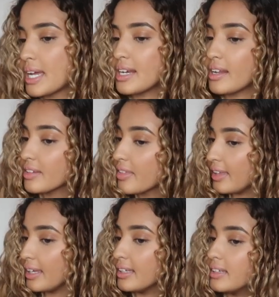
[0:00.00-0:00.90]
Another
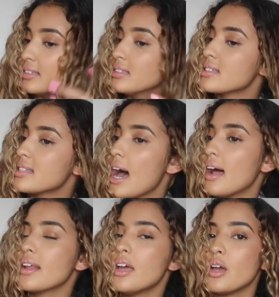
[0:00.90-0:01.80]
thing is
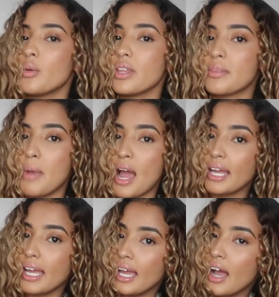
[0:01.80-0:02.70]
that with
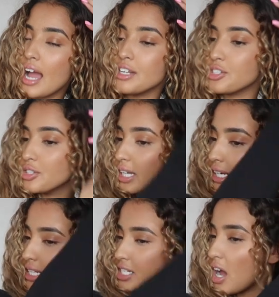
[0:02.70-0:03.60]
my hair, I do
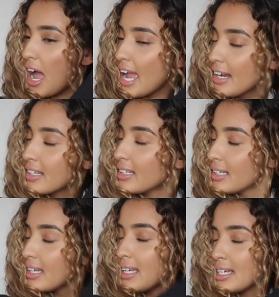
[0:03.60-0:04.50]
get it dyed.
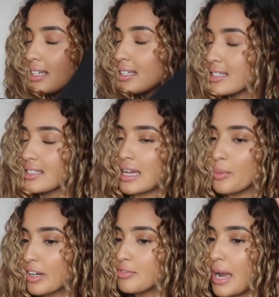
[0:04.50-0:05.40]
This is
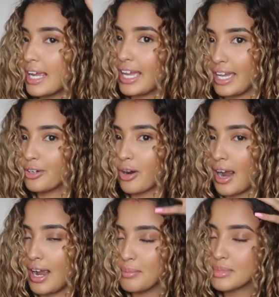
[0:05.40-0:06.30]
like one of my hair
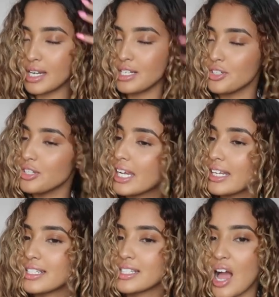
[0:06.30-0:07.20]
crimes. I do get
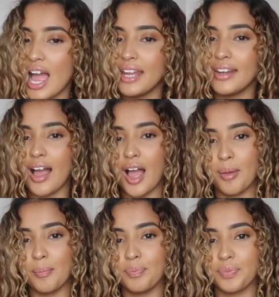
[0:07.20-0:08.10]
it dyed,
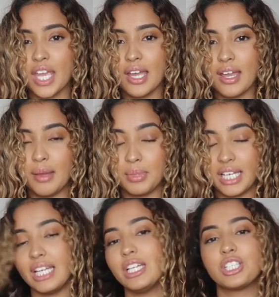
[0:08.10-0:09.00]

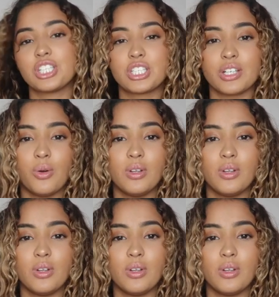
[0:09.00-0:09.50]
bleached,